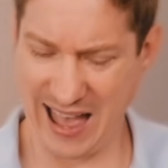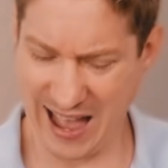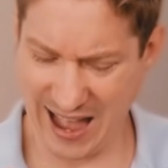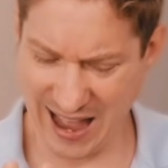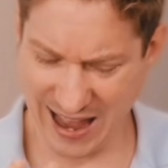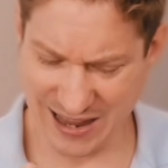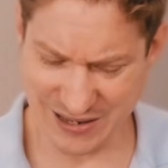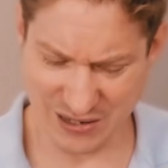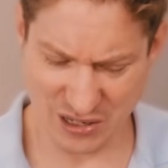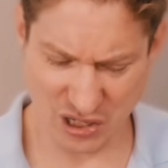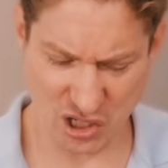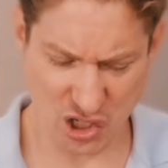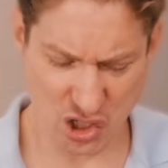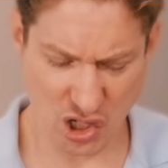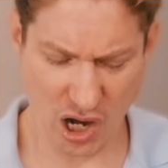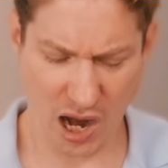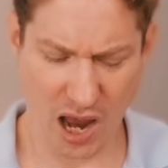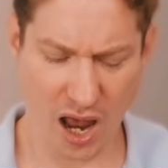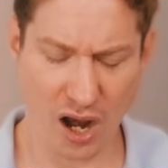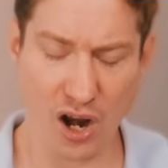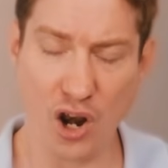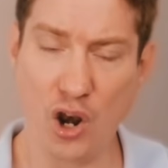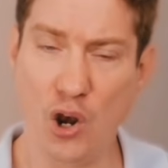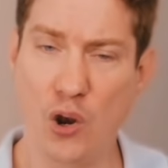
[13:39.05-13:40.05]
As a
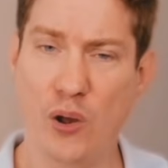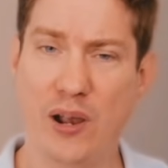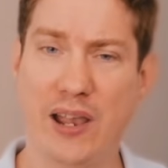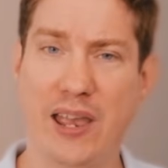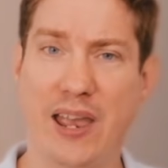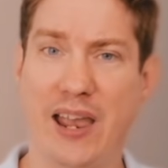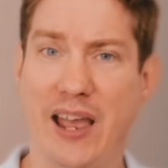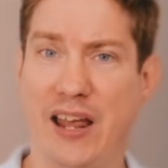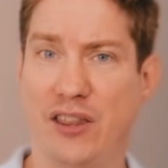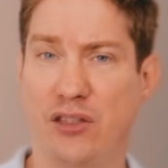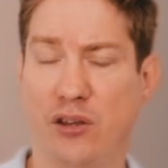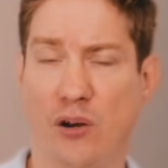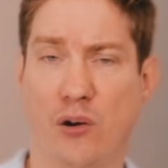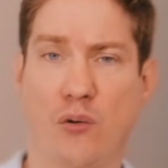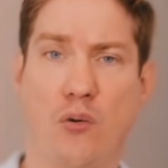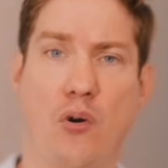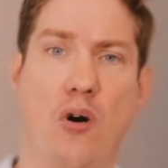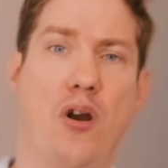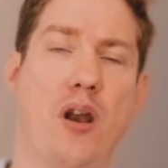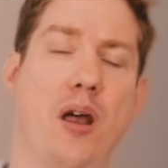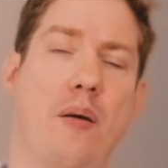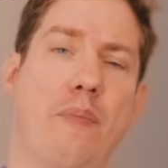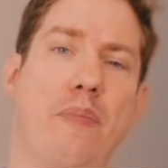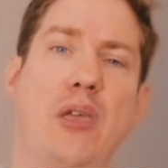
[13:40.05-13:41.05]
child looking at the
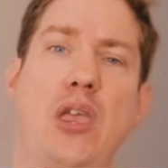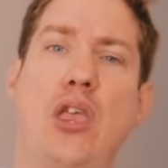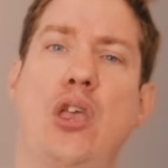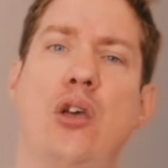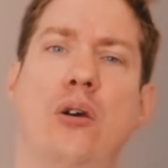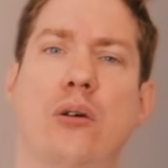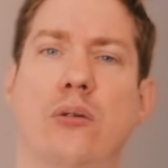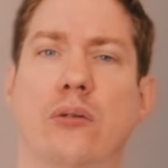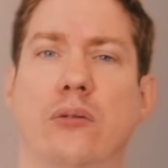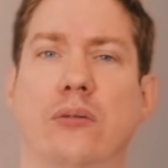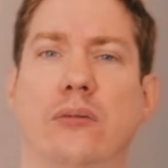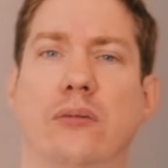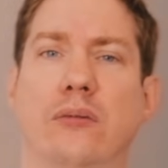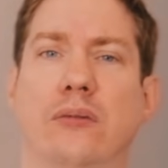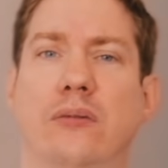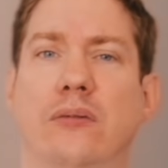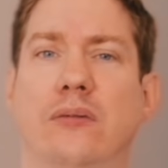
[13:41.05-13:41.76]
grown-up you,